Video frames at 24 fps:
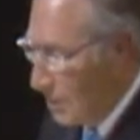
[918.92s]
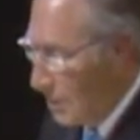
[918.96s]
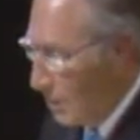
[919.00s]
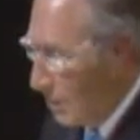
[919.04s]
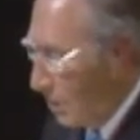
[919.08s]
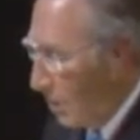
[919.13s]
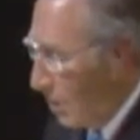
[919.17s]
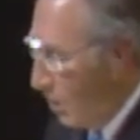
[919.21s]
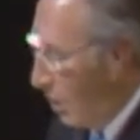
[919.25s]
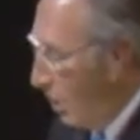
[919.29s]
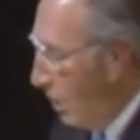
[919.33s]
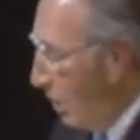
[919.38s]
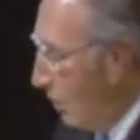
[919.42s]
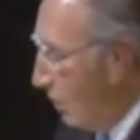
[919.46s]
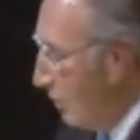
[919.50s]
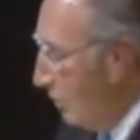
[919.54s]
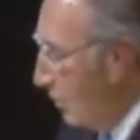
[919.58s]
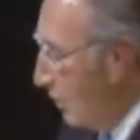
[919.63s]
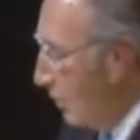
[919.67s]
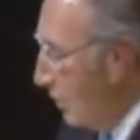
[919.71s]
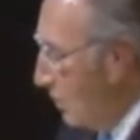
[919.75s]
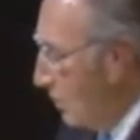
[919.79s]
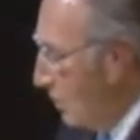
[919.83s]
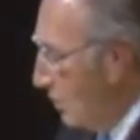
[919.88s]
All the
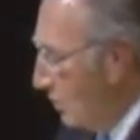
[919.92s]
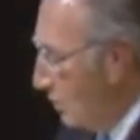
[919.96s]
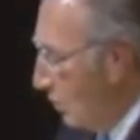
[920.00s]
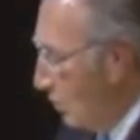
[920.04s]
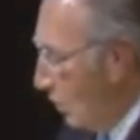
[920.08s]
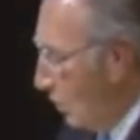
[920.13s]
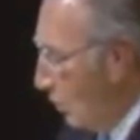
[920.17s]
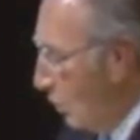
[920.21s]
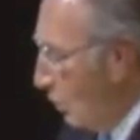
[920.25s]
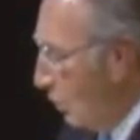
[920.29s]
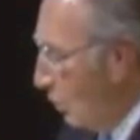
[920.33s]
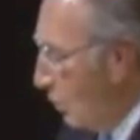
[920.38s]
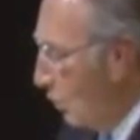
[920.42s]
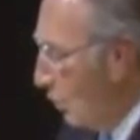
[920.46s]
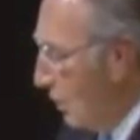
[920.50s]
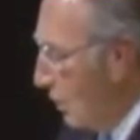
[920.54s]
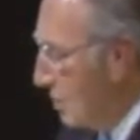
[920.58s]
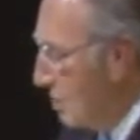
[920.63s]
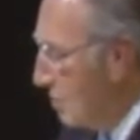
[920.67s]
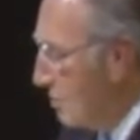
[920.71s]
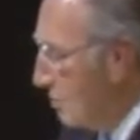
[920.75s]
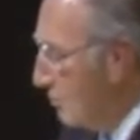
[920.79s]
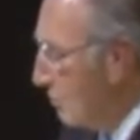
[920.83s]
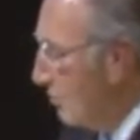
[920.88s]
world
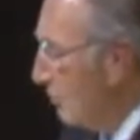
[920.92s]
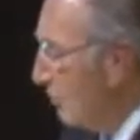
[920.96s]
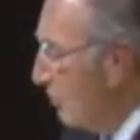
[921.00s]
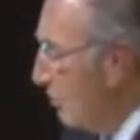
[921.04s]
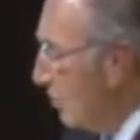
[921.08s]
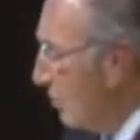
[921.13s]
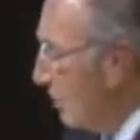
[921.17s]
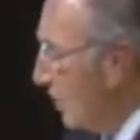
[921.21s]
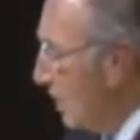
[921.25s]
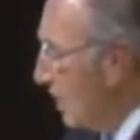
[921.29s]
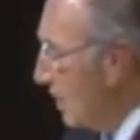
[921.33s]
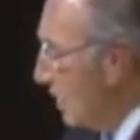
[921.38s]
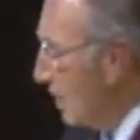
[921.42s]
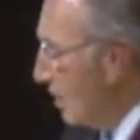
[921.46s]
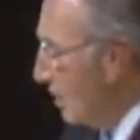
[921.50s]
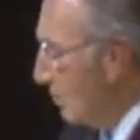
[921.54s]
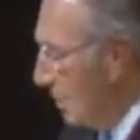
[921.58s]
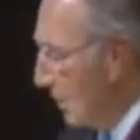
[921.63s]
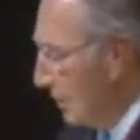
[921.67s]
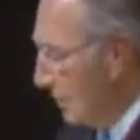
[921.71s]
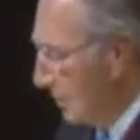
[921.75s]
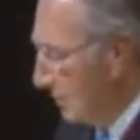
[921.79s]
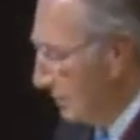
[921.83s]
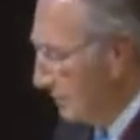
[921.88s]
waits for my
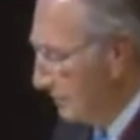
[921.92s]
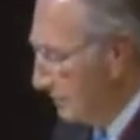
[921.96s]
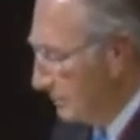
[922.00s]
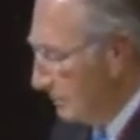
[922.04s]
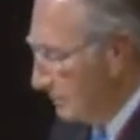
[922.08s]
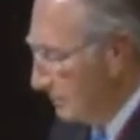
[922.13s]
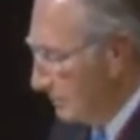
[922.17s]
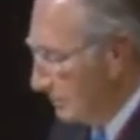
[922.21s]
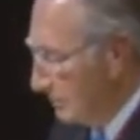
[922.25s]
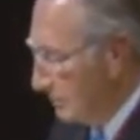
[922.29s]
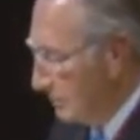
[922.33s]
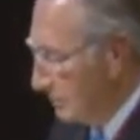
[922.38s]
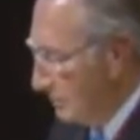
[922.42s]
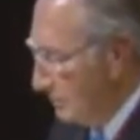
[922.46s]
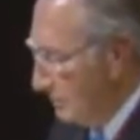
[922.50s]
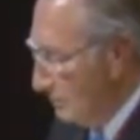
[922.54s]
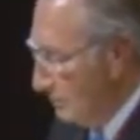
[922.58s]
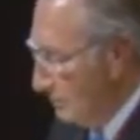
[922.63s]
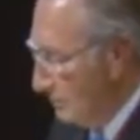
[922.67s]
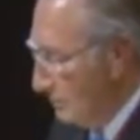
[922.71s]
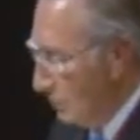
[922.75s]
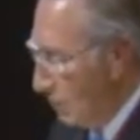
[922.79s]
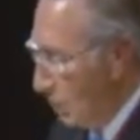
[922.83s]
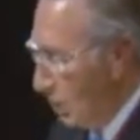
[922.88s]
coming.
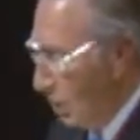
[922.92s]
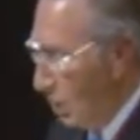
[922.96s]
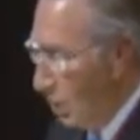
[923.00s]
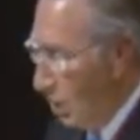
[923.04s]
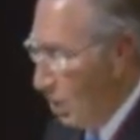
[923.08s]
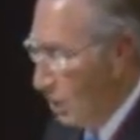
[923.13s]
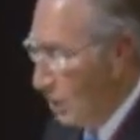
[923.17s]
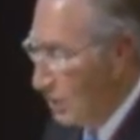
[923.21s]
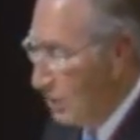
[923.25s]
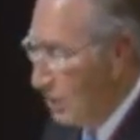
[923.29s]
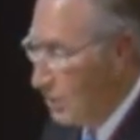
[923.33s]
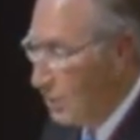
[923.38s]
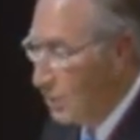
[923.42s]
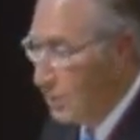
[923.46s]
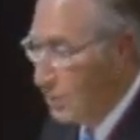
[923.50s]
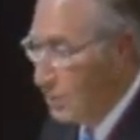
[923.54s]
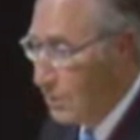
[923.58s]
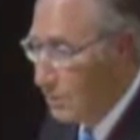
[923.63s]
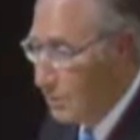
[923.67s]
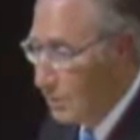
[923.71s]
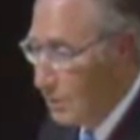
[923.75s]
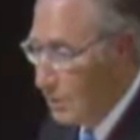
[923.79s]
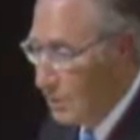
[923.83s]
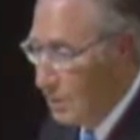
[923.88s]
All the earth
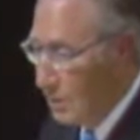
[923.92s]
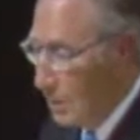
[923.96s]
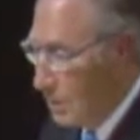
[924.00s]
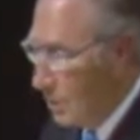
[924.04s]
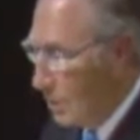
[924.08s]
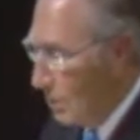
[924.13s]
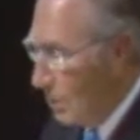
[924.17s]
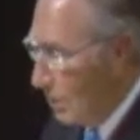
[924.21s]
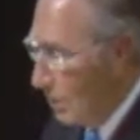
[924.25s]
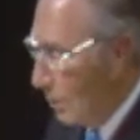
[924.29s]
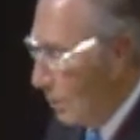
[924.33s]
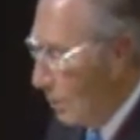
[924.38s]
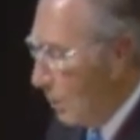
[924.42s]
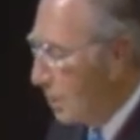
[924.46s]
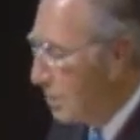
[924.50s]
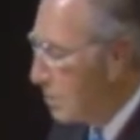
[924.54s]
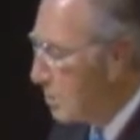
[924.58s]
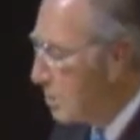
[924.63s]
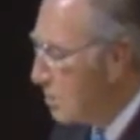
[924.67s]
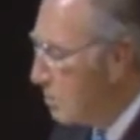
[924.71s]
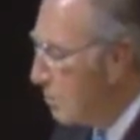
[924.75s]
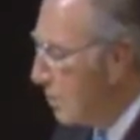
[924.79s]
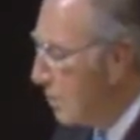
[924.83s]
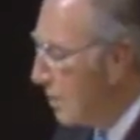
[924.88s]

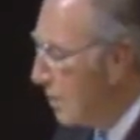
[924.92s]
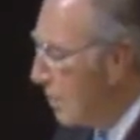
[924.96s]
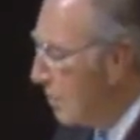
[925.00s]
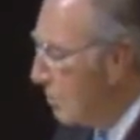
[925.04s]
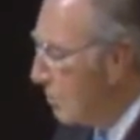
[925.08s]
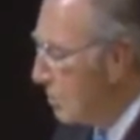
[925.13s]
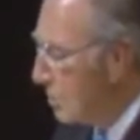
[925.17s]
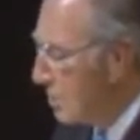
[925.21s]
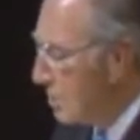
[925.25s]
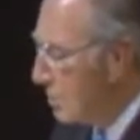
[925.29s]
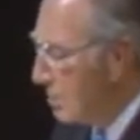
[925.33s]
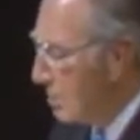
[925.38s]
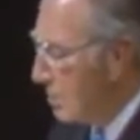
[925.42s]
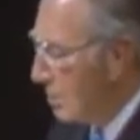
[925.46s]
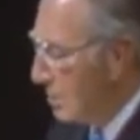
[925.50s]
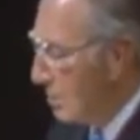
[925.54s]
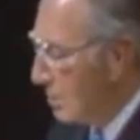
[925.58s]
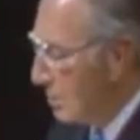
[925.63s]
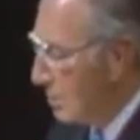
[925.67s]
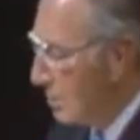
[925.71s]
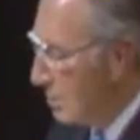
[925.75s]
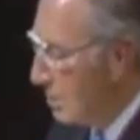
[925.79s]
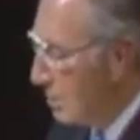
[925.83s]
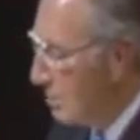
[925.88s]
watches with interest
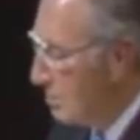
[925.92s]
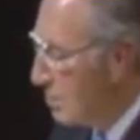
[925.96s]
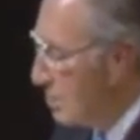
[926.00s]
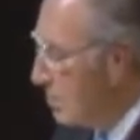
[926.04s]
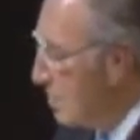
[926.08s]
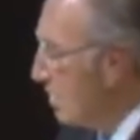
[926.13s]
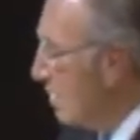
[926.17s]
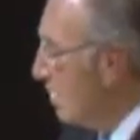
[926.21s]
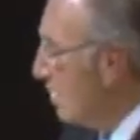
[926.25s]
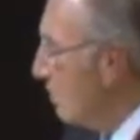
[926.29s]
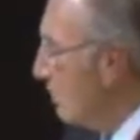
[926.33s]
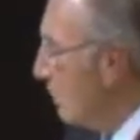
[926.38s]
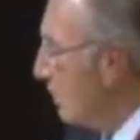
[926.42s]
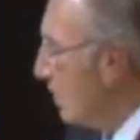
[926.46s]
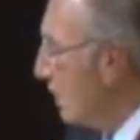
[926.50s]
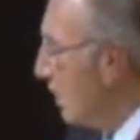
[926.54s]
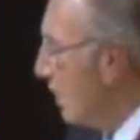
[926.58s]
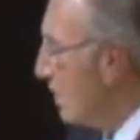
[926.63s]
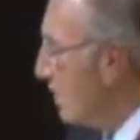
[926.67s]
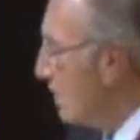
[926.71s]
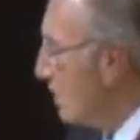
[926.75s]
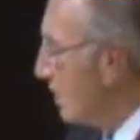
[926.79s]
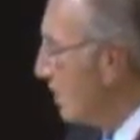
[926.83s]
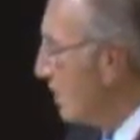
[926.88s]
to see what
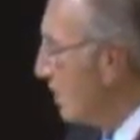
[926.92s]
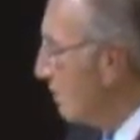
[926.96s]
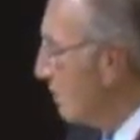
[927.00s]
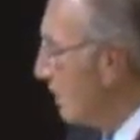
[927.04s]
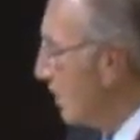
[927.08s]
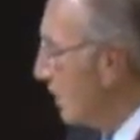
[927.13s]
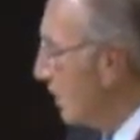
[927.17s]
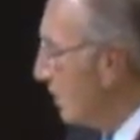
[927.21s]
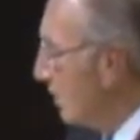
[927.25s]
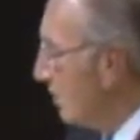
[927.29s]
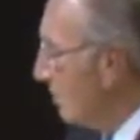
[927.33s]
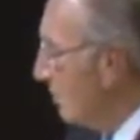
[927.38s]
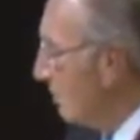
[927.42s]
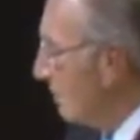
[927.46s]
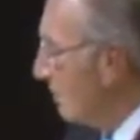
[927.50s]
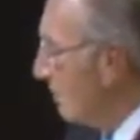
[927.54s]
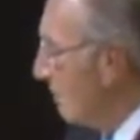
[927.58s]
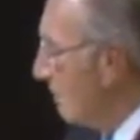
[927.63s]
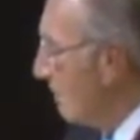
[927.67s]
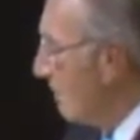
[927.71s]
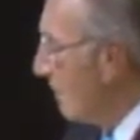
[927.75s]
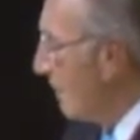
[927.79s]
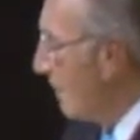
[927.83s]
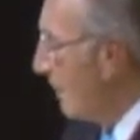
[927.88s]
I shall become.
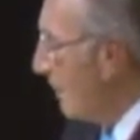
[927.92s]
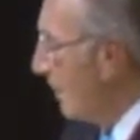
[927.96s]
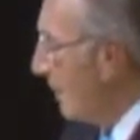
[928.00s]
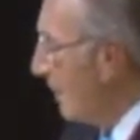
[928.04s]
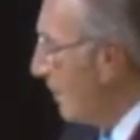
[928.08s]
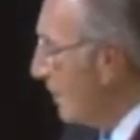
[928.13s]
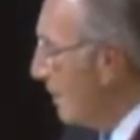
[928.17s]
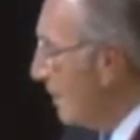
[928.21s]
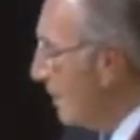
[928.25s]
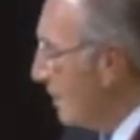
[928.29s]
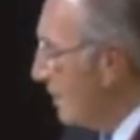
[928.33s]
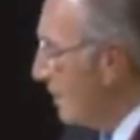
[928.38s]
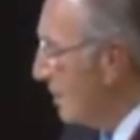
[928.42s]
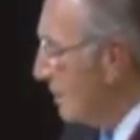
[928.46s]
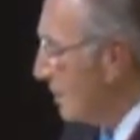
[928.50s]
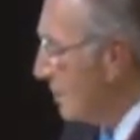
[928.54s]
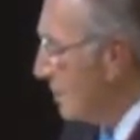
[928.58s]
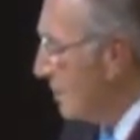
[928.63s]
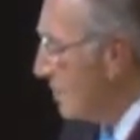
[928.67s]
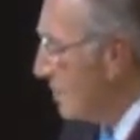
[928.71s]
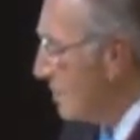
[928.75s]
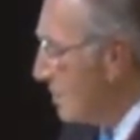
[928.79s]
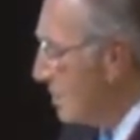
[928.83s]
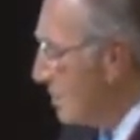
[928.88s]

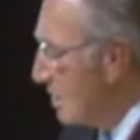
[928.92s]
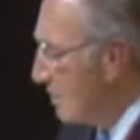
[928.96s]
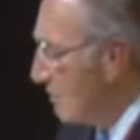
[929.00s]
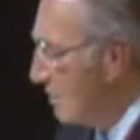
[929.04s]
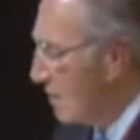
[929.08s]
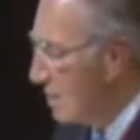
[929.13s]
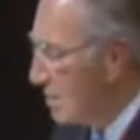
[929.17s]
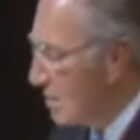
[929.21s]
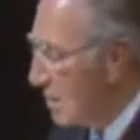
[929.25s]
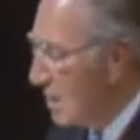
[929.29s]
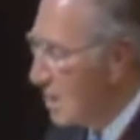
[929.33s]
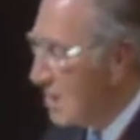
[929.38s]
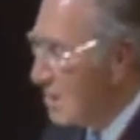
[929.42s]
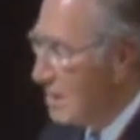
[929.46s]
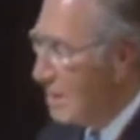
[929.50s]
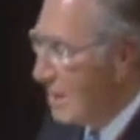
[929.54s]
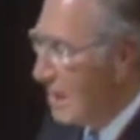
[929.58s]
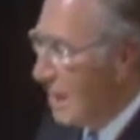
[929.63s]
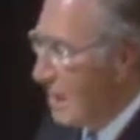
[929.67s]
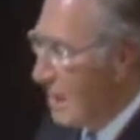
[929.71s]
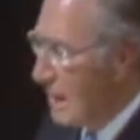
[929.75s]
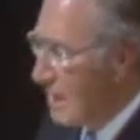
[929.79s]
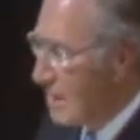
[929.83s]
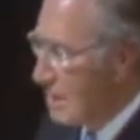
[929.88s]
Civilization
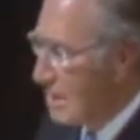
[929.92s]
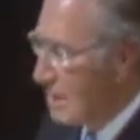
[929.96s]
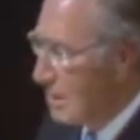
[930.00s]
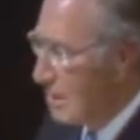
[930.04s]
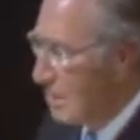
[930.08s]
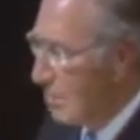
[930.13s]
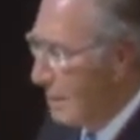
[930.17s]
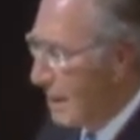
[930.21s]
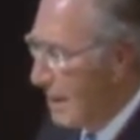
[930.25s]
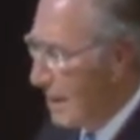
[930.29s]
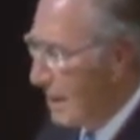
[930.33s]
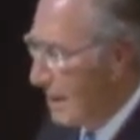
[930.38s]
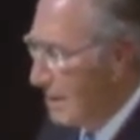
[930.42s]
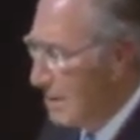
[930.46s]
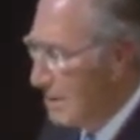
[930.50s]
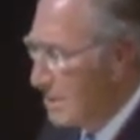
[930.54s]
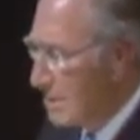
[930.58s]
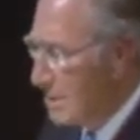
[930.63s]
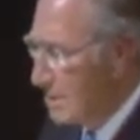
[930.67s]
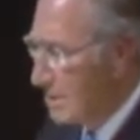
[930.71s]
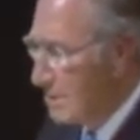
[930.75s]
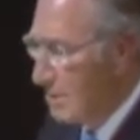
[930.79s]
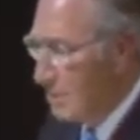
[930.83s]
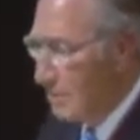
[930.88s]
hangs in the balance.
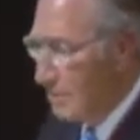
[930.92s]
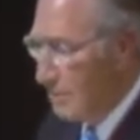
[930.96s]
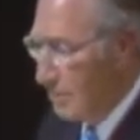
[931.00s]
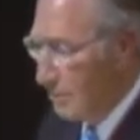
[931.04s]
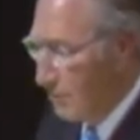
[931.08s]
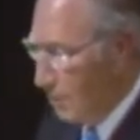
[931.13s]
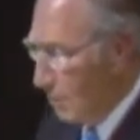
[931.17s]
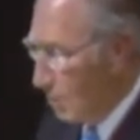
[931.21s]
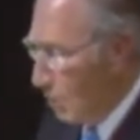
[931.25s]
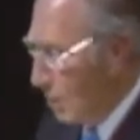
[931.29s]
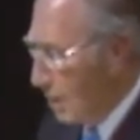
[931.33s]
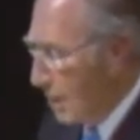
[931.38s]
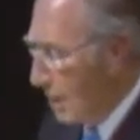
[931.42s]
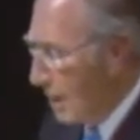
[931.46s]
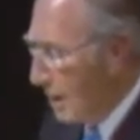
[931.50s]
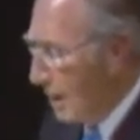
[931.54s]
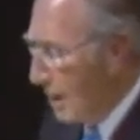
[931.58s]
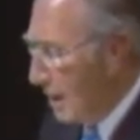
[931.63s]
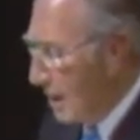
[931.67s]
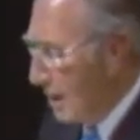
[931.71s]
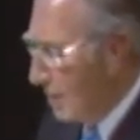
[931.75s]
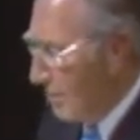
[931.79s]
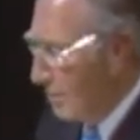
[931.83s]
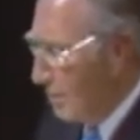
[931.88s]
For what I
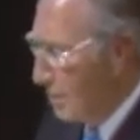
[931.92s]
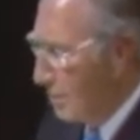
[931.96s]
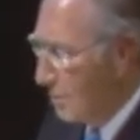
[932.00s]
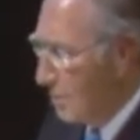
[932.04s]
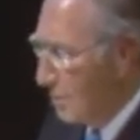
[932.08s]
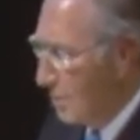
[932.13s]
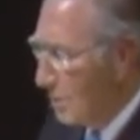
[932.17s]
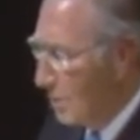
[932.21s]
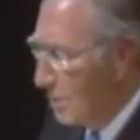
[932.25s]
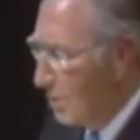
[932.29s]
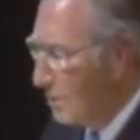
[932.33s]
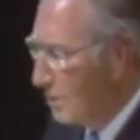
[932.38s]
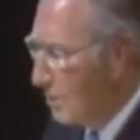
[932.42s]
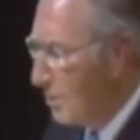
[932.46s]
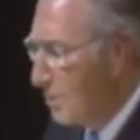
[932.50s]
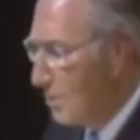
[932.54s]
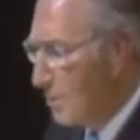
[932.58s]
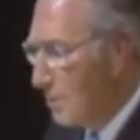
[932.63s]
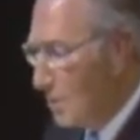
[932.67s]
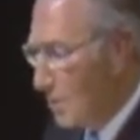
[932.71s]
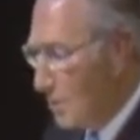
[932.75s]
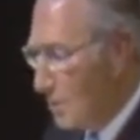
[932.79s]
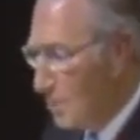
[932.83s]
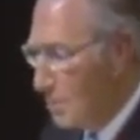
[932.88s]
am, the world of
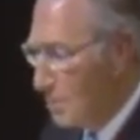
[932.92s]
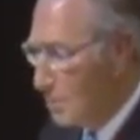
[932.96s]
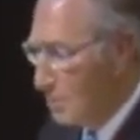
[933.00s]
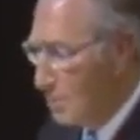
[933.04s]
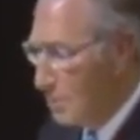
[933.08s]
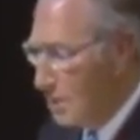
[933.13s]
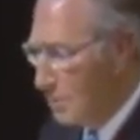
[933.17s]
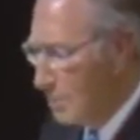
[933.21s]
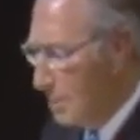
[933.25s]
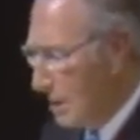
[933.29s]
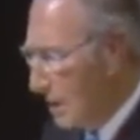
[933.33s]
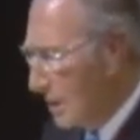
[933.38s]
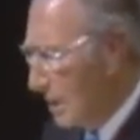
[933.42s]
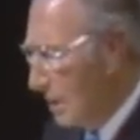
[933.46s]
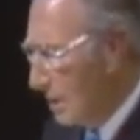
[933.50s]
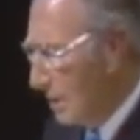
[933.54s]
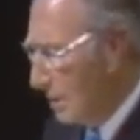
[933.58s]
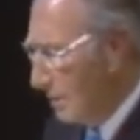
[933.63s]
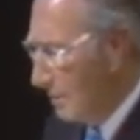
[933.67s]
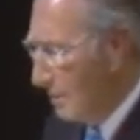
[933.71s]
tomorrow will be.